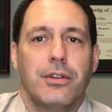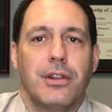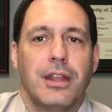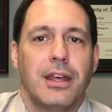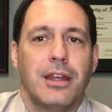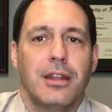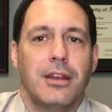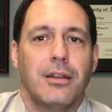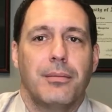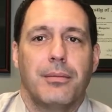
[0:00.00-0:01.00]

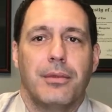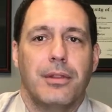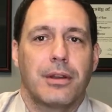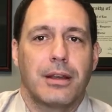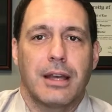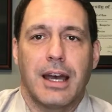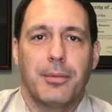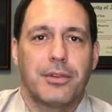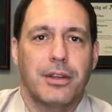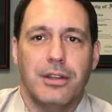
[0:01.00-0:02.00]
then the
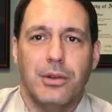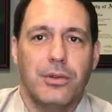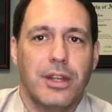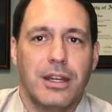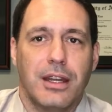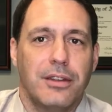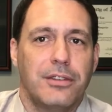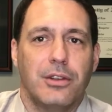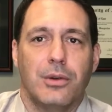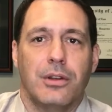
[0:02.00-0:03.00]
cops can use that against
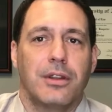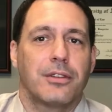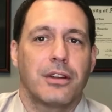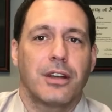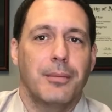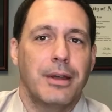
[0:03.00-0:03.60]
you and it's going to